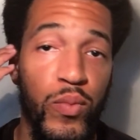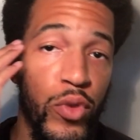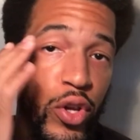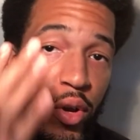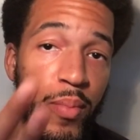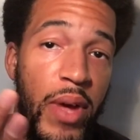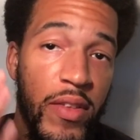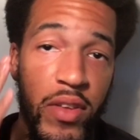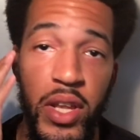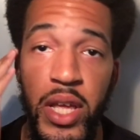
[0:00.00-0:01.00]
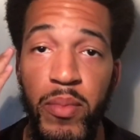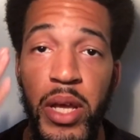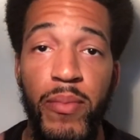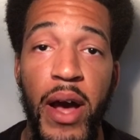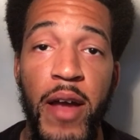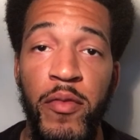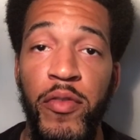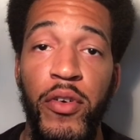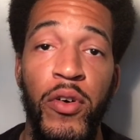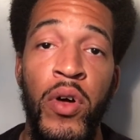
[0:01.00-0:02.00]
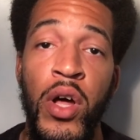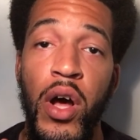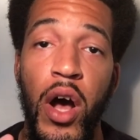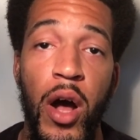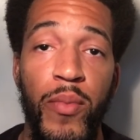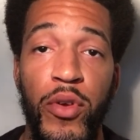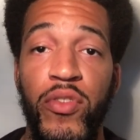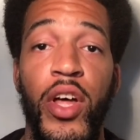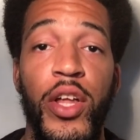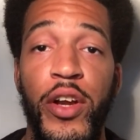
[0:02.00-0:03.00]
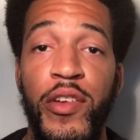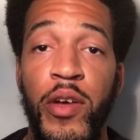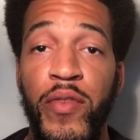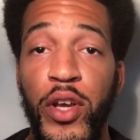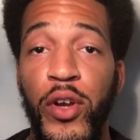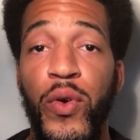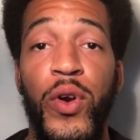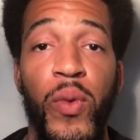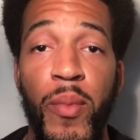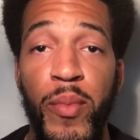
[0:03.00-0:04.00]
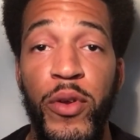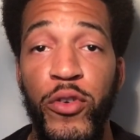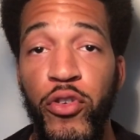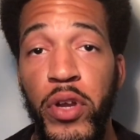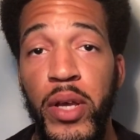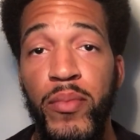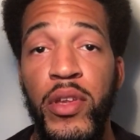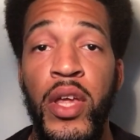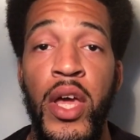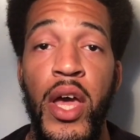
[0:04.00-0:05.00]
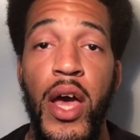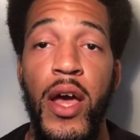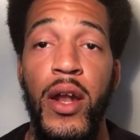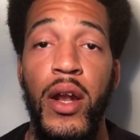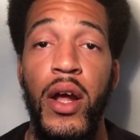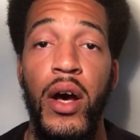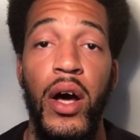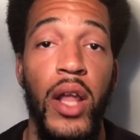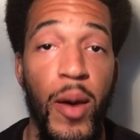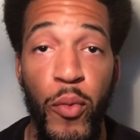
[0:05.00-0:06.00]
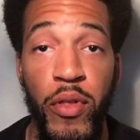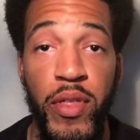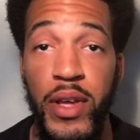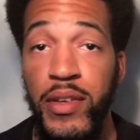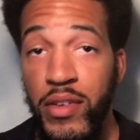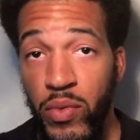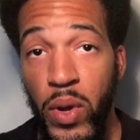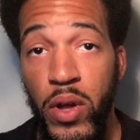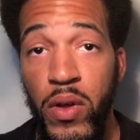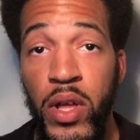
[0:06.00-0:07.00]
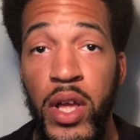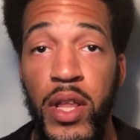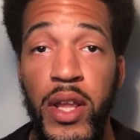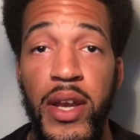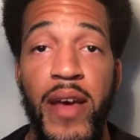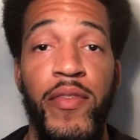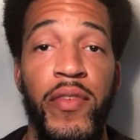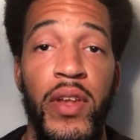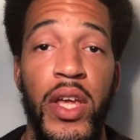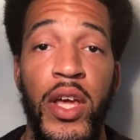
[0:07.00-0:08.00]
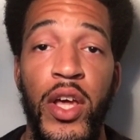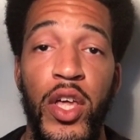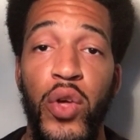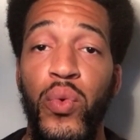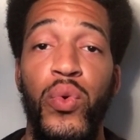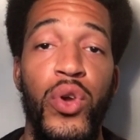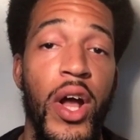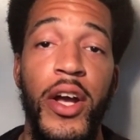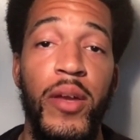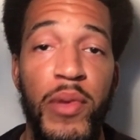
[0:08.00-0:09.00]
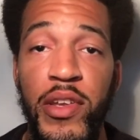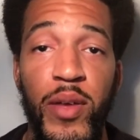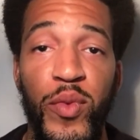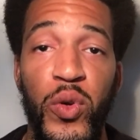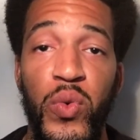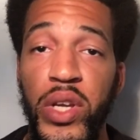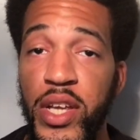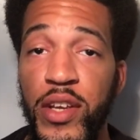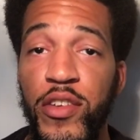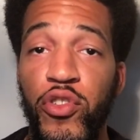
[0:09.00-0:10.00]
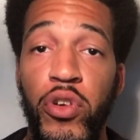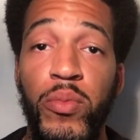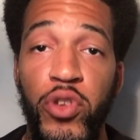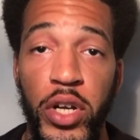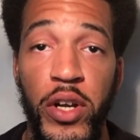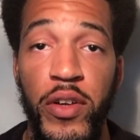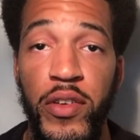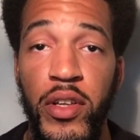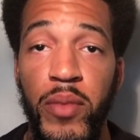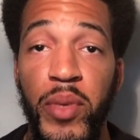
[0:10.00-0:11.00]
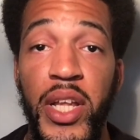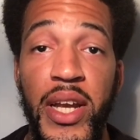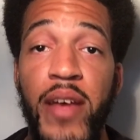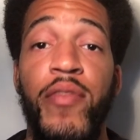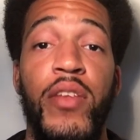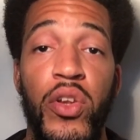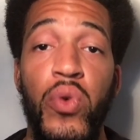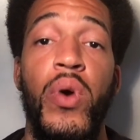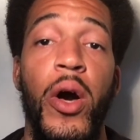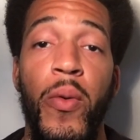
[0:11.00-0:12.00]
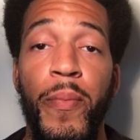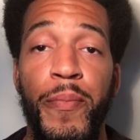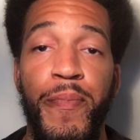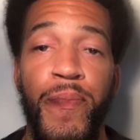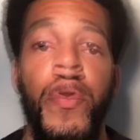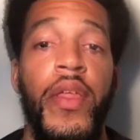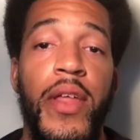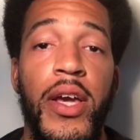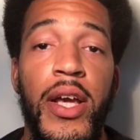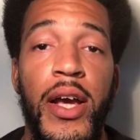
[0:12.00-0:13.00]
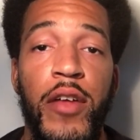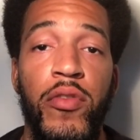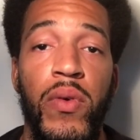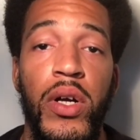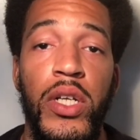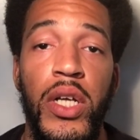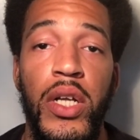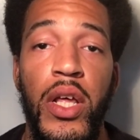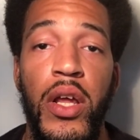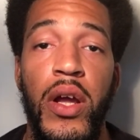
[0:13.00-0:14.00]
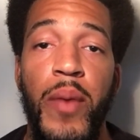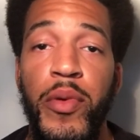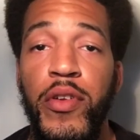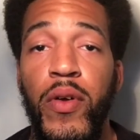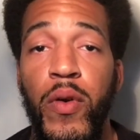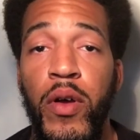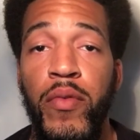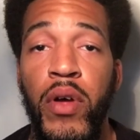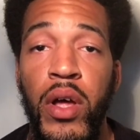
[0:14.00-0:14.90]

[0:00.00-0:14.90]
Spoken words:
you're mentally being mindful, you're telling yourself that you're going to remember your dreams and a lot more things as well, then definitely you're not going to be someone who needs dream triggers, but they definitely do help. I want to thank you guys for watching another episode of